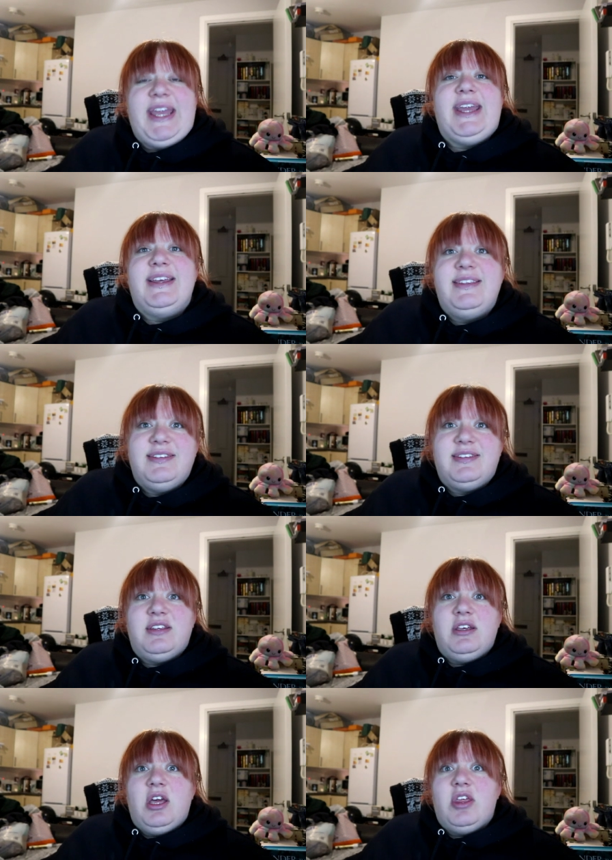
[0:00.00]
is
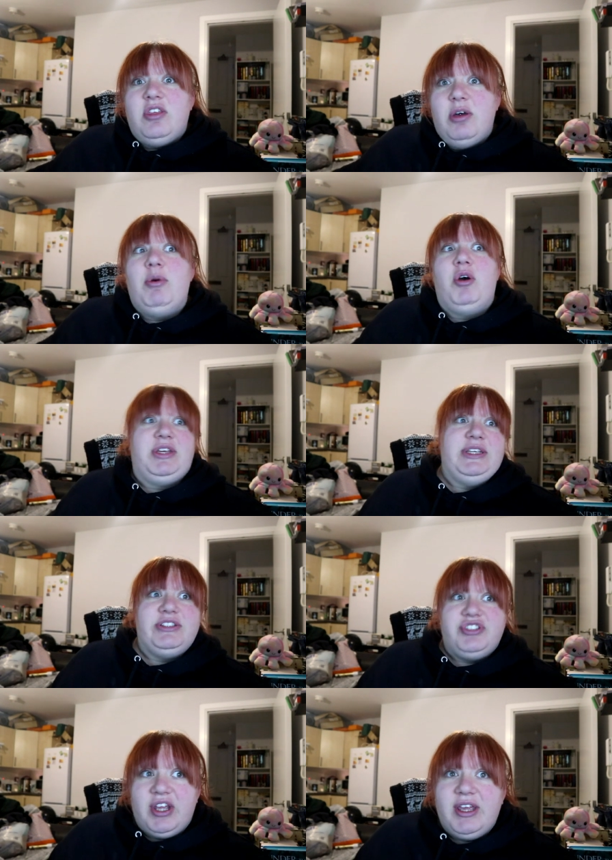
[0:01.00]
the
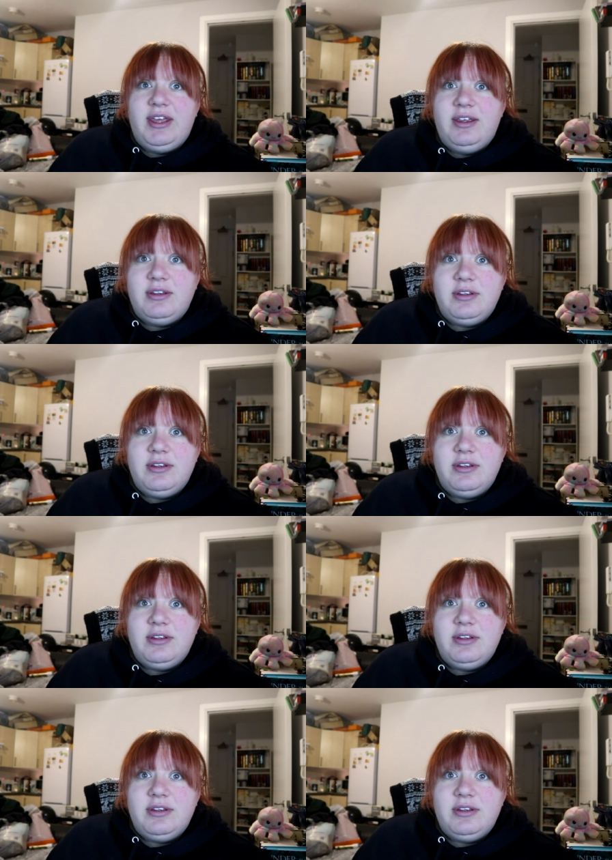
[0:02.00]
Mockingjay.